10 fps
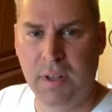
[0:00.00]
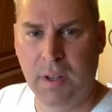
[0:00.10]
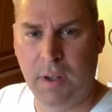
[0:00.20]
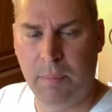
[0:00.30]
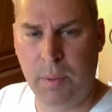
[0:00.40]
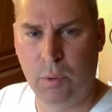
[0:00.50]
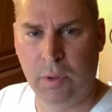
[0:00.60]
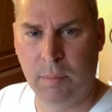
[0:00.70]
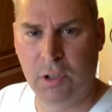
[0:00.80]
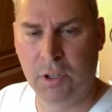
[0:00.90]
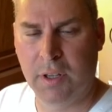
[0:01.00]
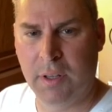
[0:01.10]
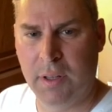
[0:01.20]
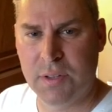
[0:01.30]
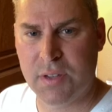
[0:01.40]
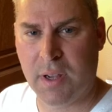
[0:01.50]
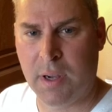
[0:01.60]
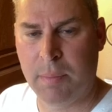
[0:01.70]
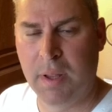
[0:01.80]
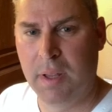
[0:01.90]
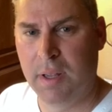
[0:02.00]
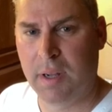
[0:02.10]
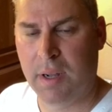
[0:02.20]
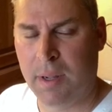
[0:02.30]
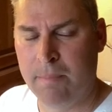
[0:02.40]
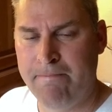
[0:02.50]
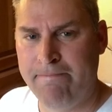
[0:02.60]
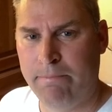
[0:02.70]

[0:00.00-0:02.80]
Uh, people who are going to be looking this up um,